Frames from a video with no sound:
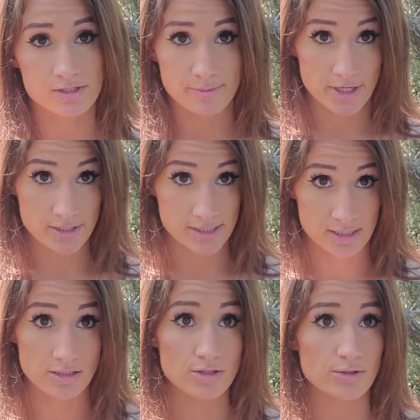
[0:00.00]

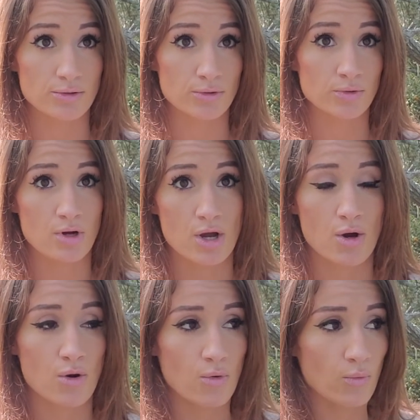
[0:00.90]
person who
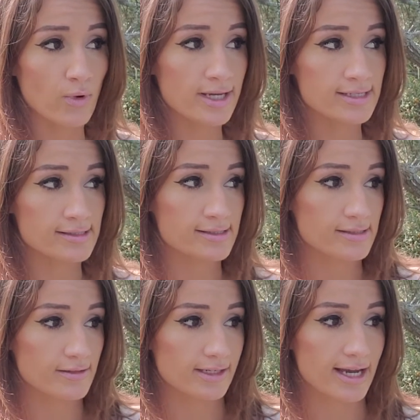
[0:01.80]

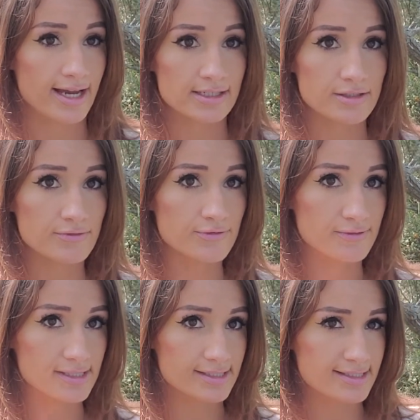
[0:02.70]
was kind of
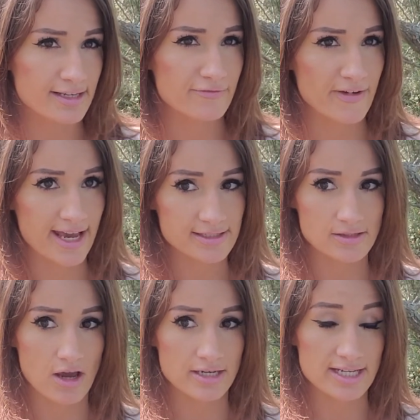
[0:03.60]

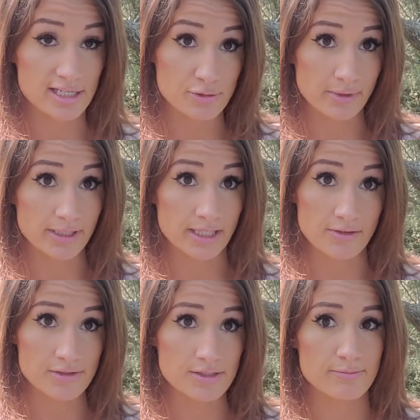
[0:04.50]
steadfast on his
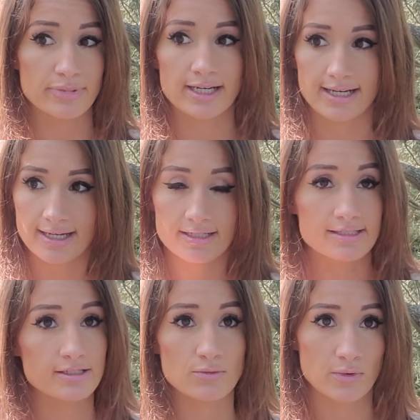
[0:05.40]
beliefs, but kind of
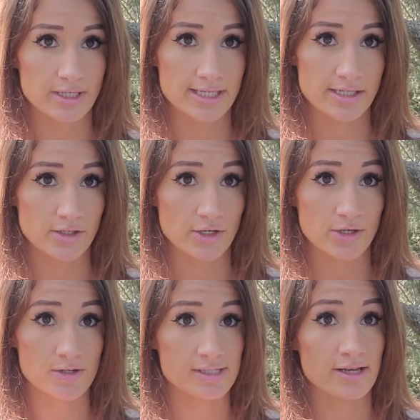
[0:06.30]
didn't want to hear
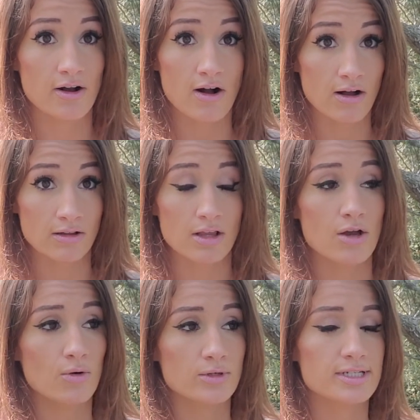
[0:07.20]
hers at all,
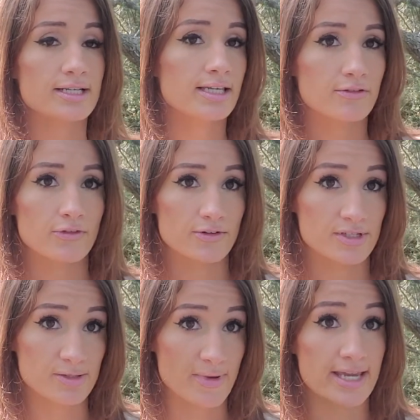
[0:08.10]
or didn't give her the
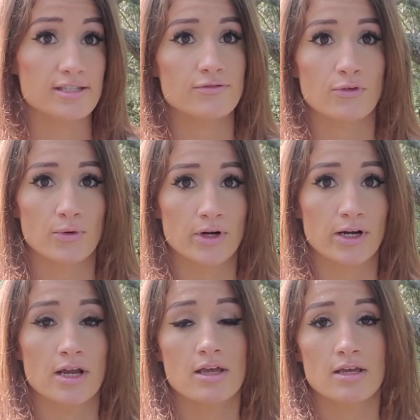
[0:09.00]
space for
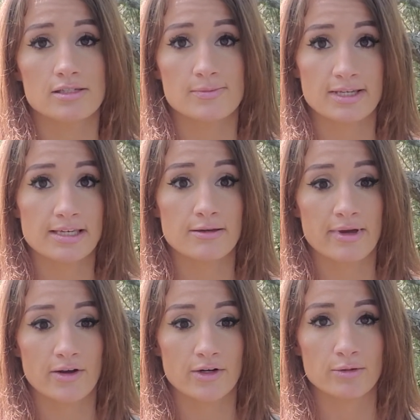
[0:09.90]
speaking
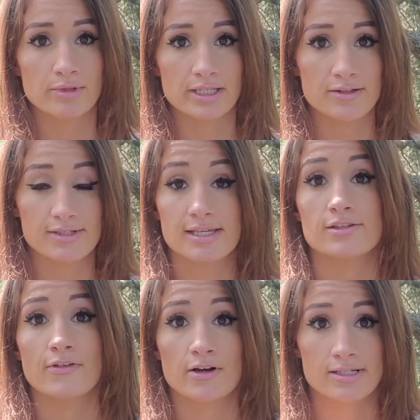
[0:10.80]
about her beliefs as
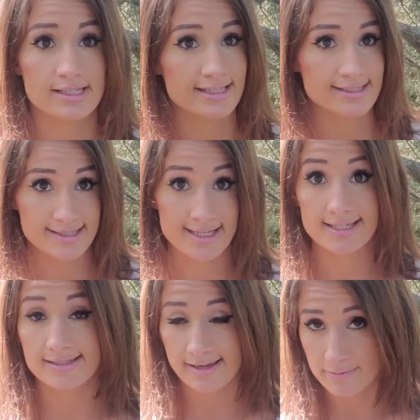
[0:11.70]
far as that
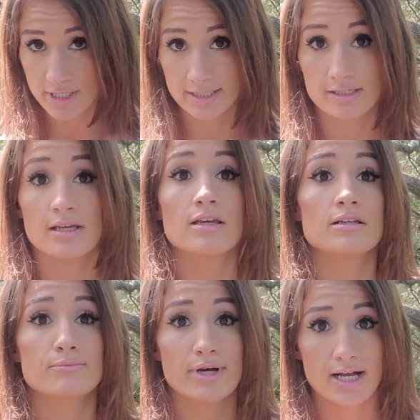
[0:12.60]
sticky subject,
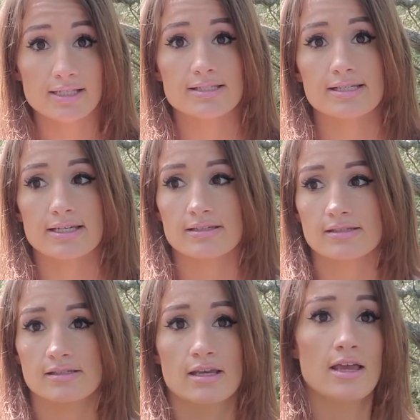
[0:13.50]

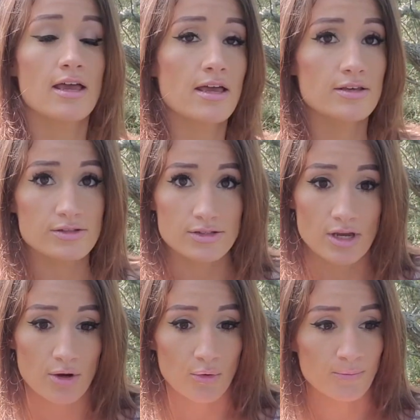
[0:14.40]
politics.
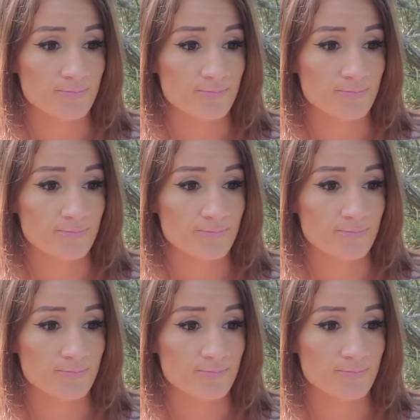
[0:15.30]
So,